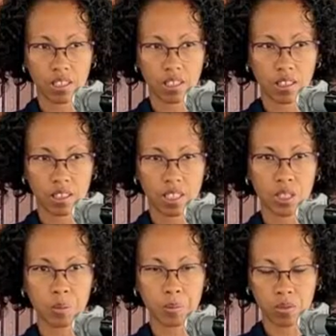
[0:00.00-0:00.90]
these
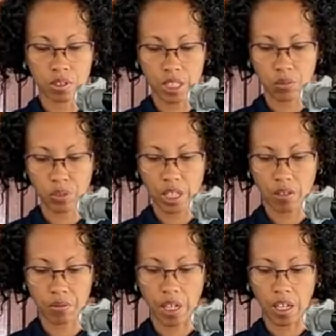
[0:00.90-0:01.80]
people that we
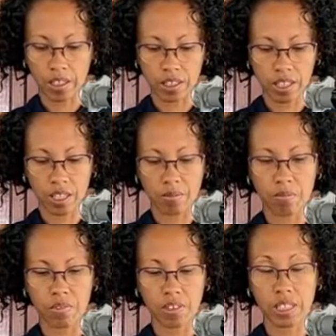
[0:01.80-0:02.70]
have hard time
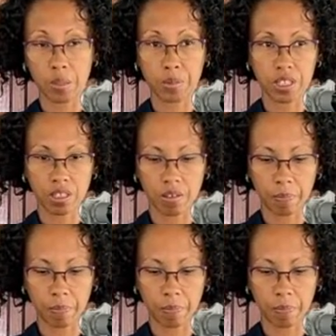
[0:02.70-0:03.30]
accepting.